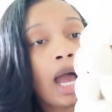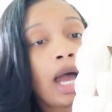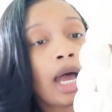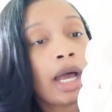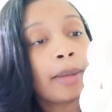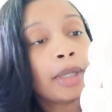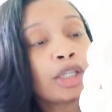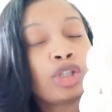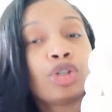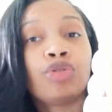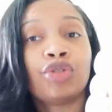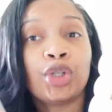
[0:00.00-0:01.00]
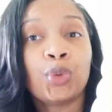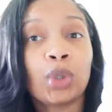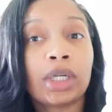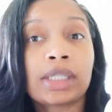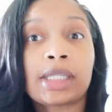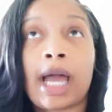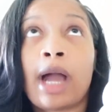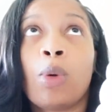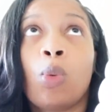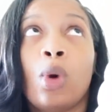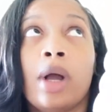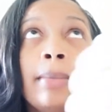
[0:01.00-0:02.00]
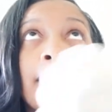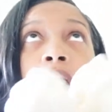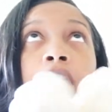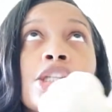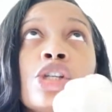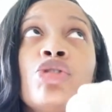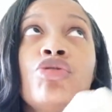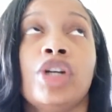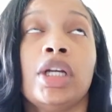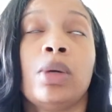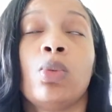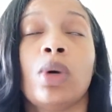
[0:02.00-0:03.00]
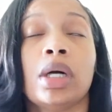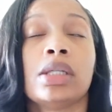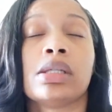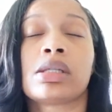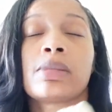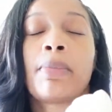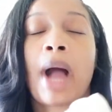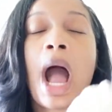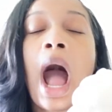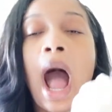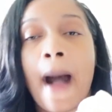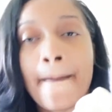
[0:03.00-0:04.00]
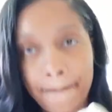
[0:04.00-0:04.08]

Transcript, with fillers: Um, the green ones I want because the green ones pop.